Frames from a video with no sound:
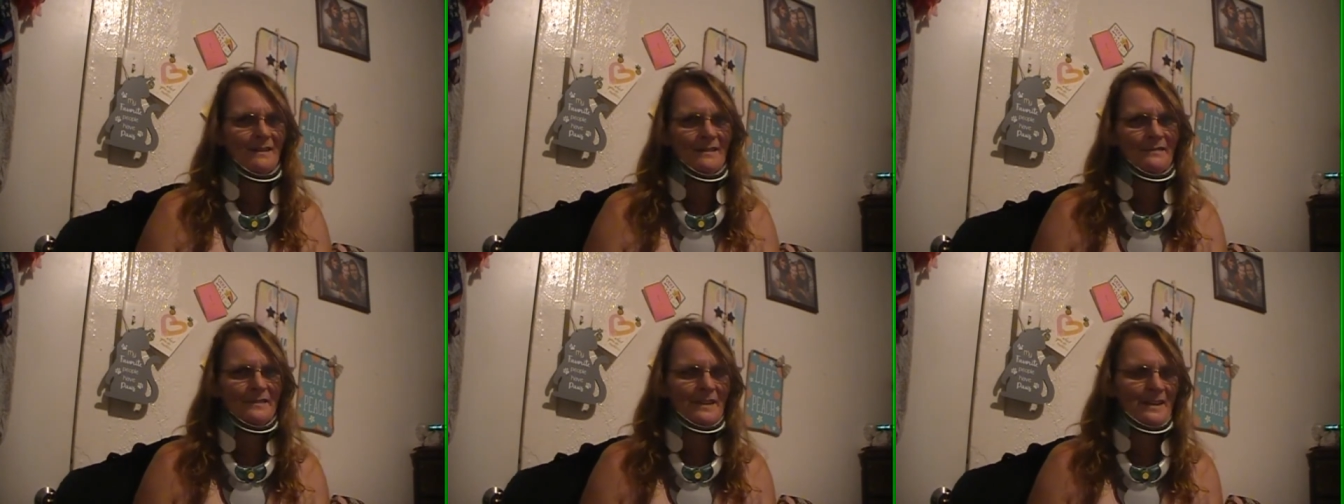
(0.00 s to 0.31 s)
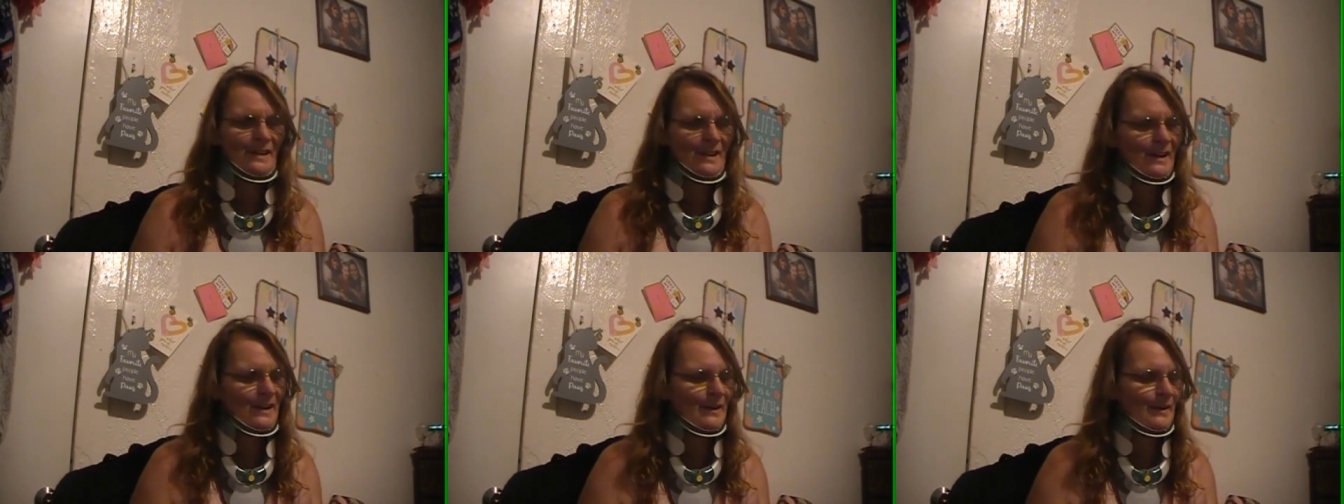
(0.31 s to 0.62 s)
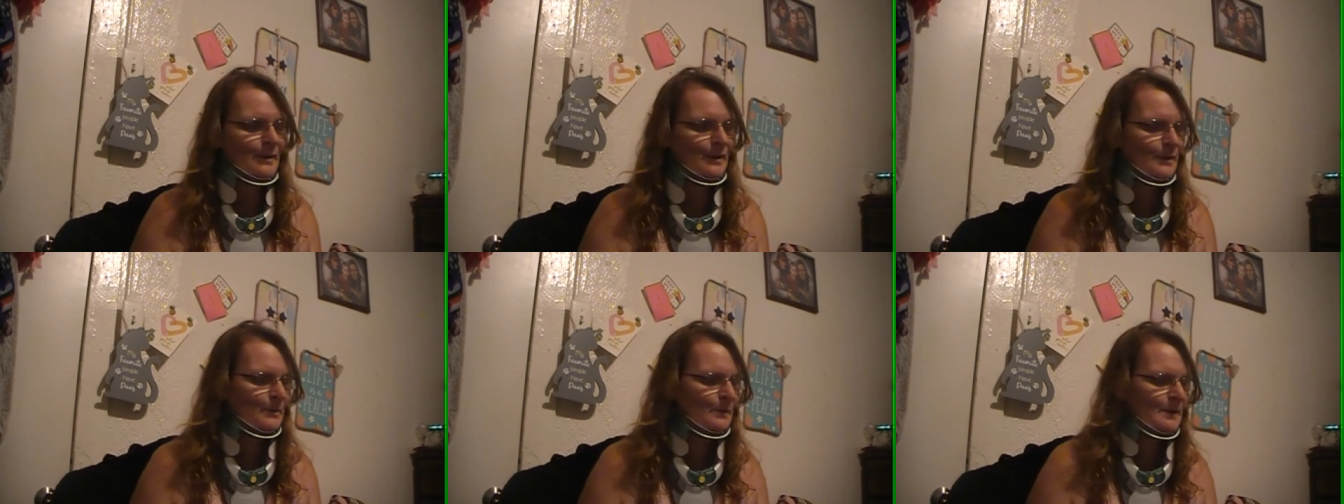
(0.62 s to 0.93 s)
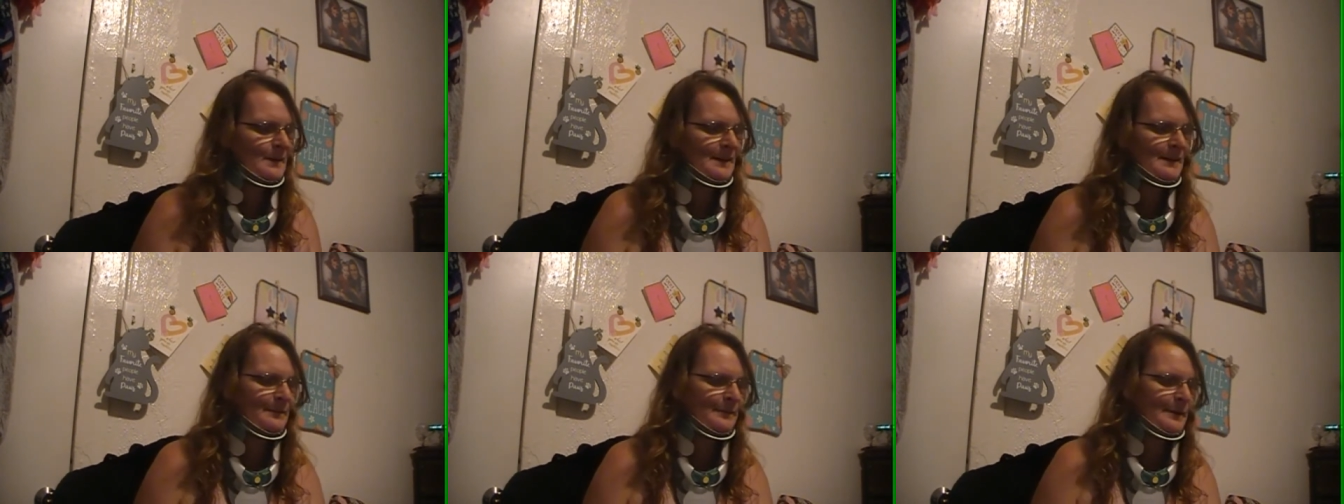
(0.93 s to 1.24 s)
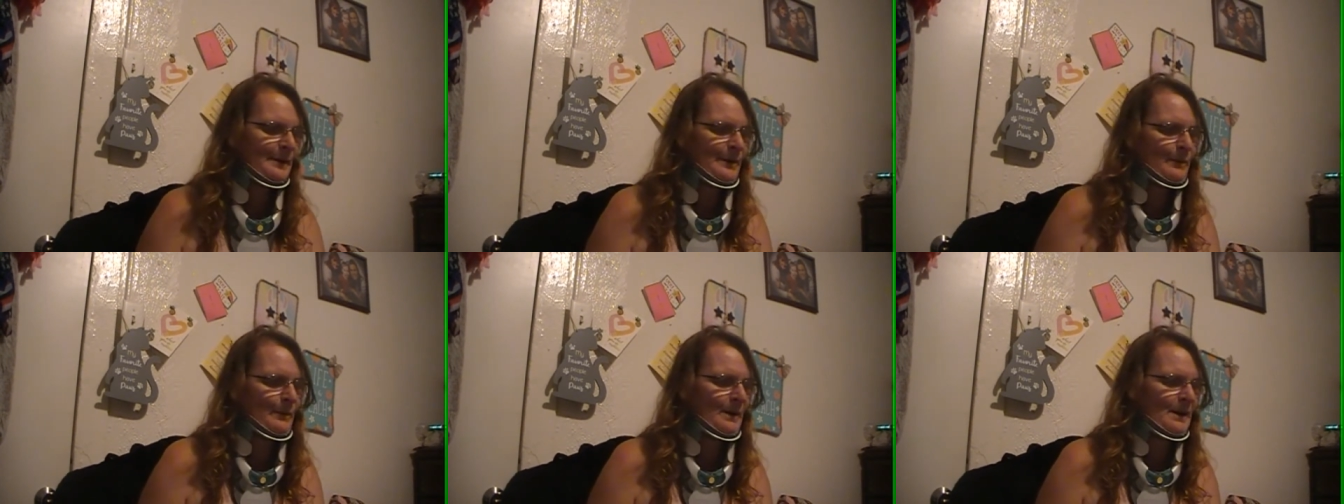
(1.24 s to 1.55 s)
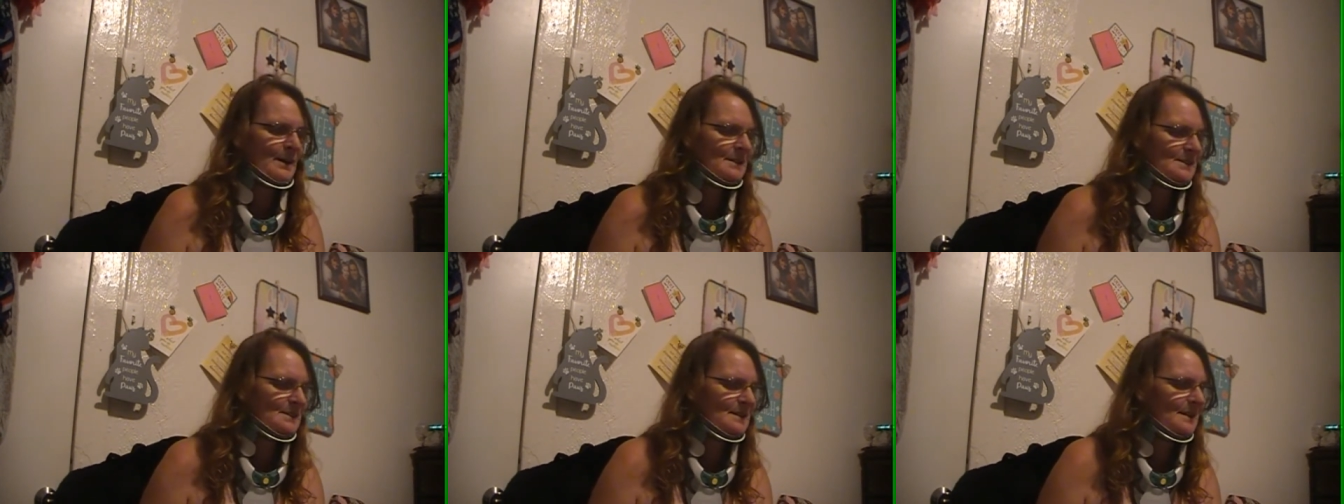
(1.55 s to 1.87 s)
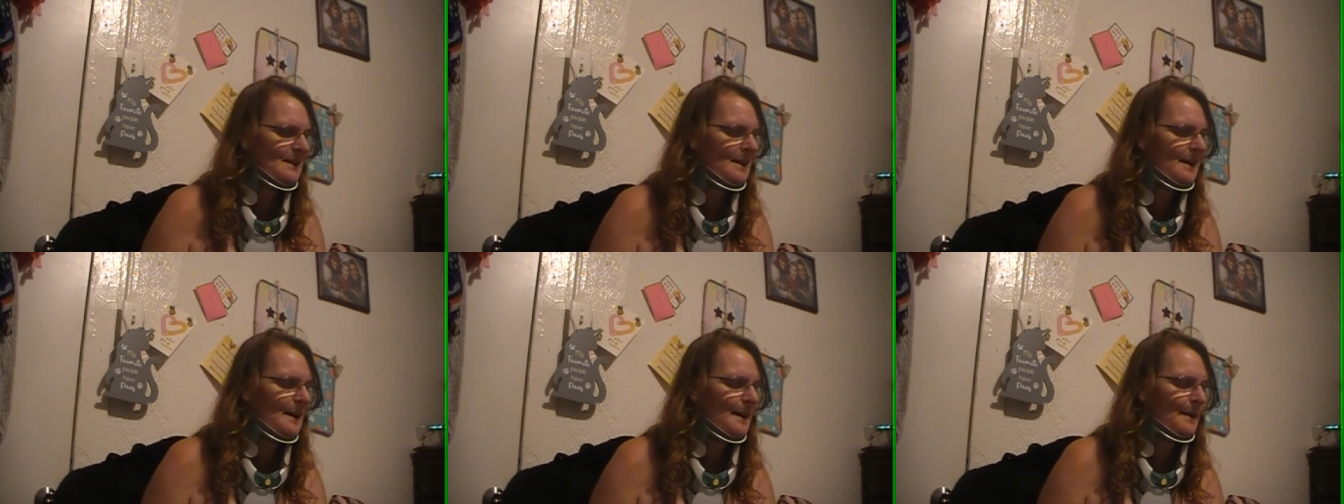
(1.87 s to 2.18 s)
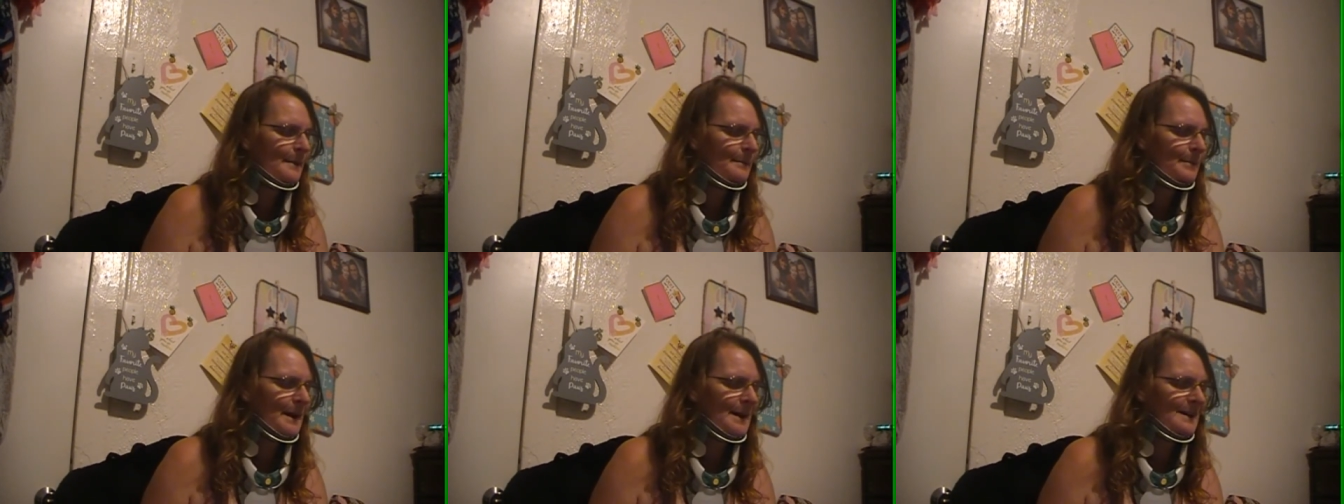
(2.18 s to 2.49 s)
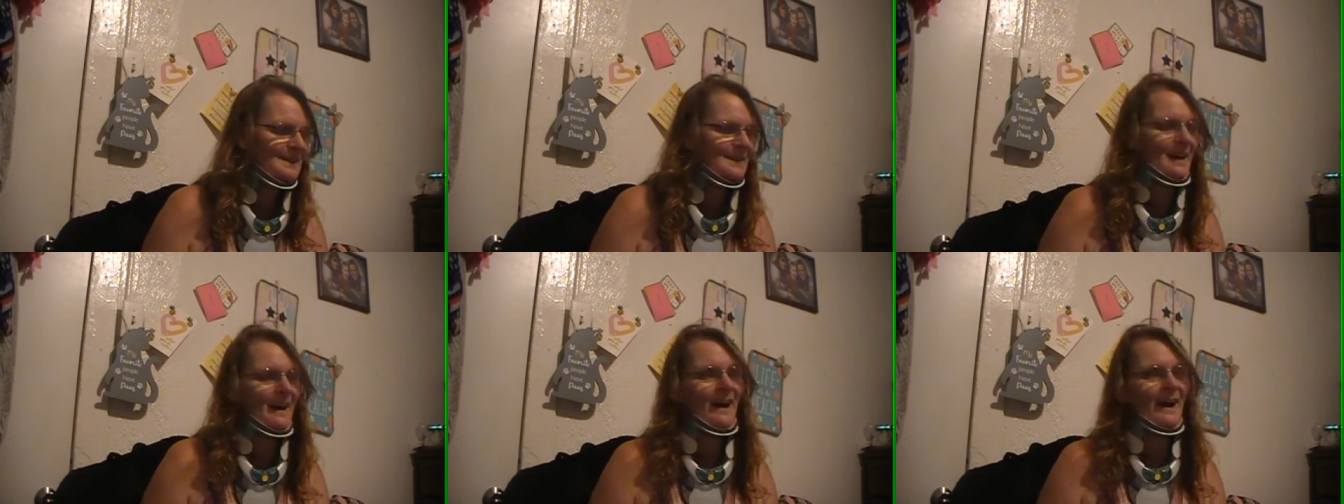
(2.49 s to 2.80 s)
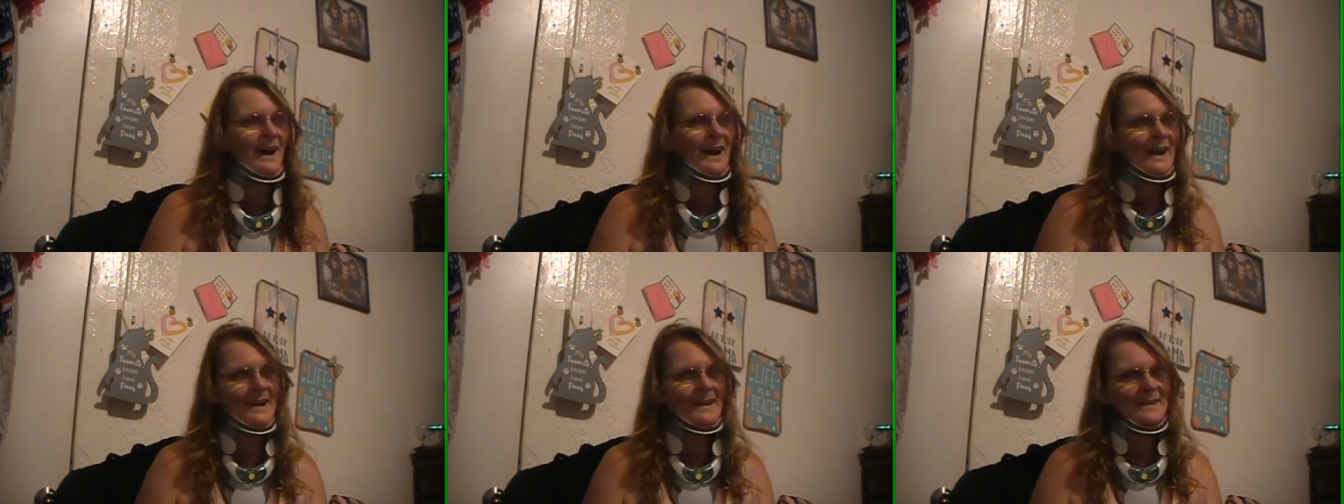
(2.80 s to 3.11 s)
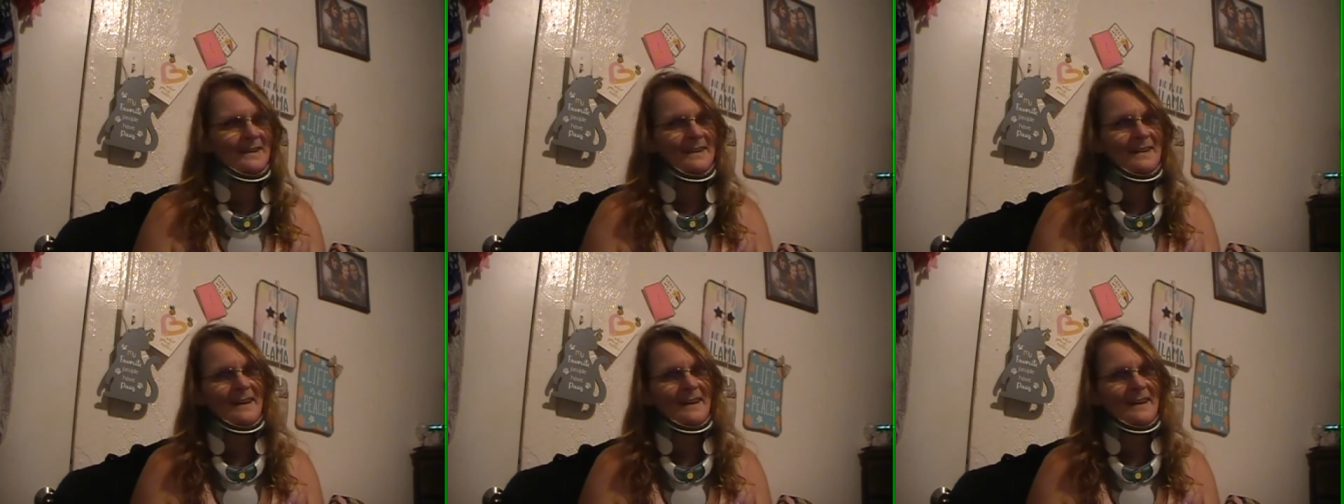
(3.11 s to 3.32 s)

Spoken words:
of the year or whatever it was. But I